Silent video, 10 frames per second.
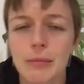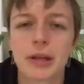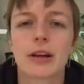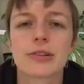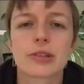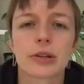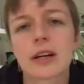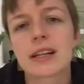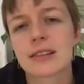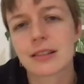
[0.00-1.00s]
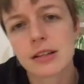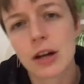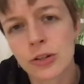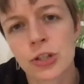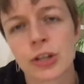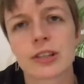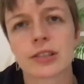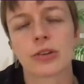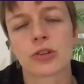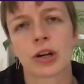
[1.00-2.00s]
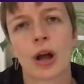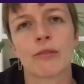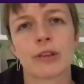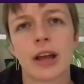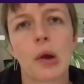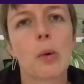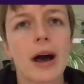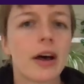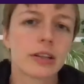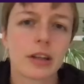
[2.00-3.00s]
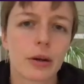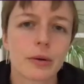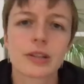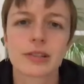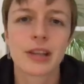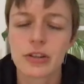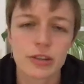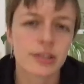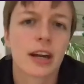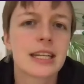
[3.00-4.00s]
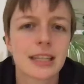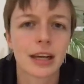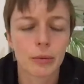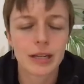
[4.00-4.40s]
but it also creates this culture of it's just an idea.